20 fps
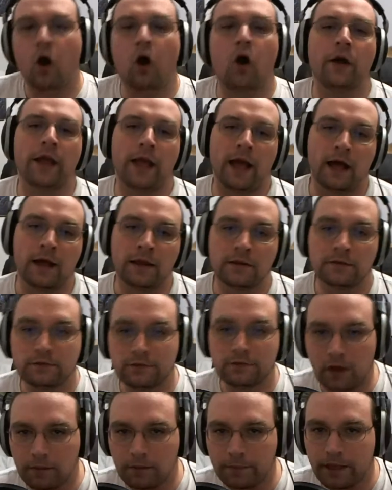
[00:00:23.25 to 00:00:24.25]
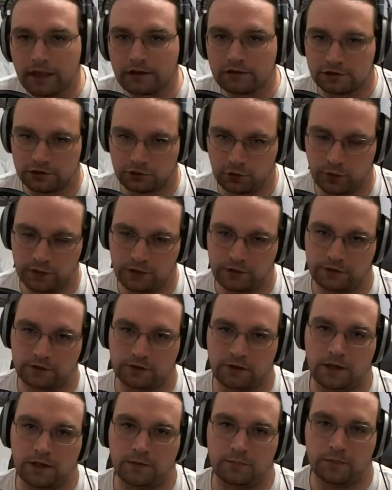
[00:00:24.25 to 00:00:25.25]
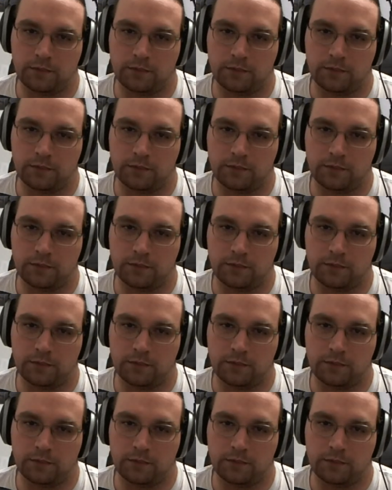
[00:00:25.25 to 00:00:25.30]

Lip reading: Oh yeah, dumbass Twitter,